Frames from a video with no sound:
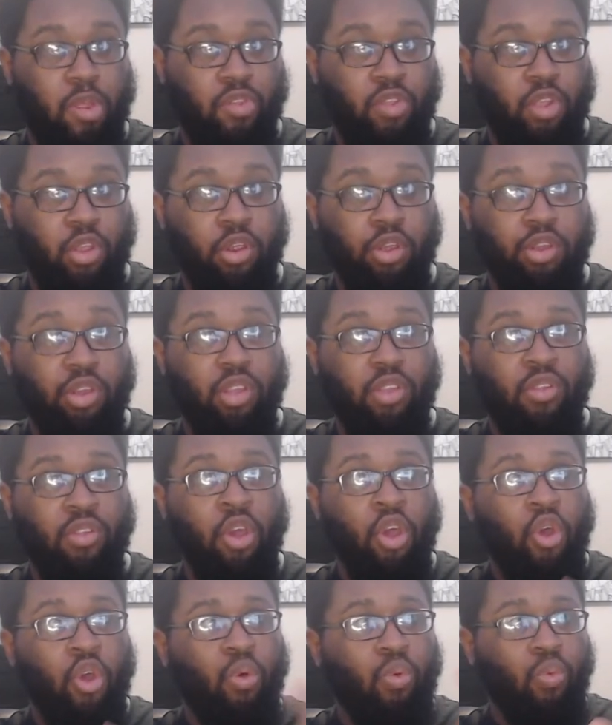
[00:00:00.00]
series
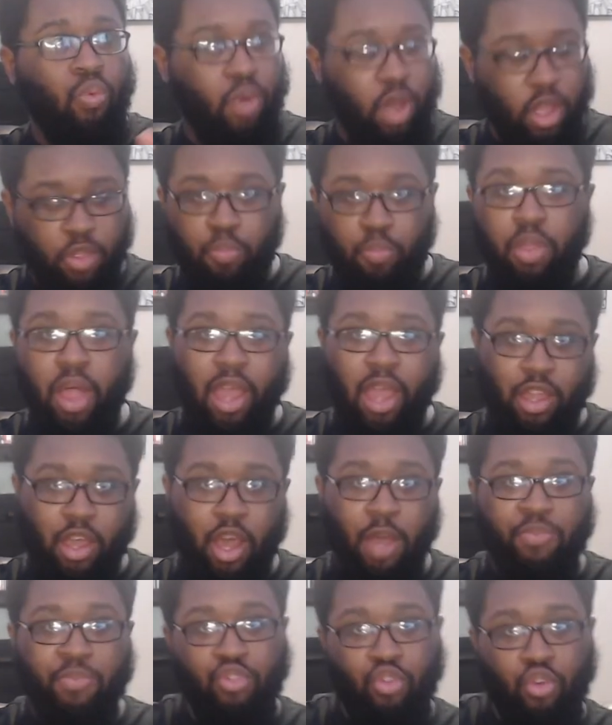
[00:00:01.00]
was Black
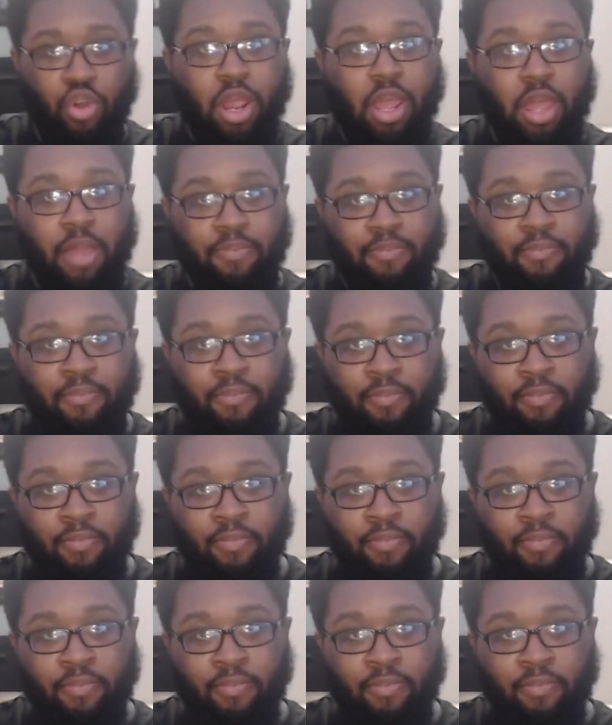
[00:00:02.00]
Ops 3,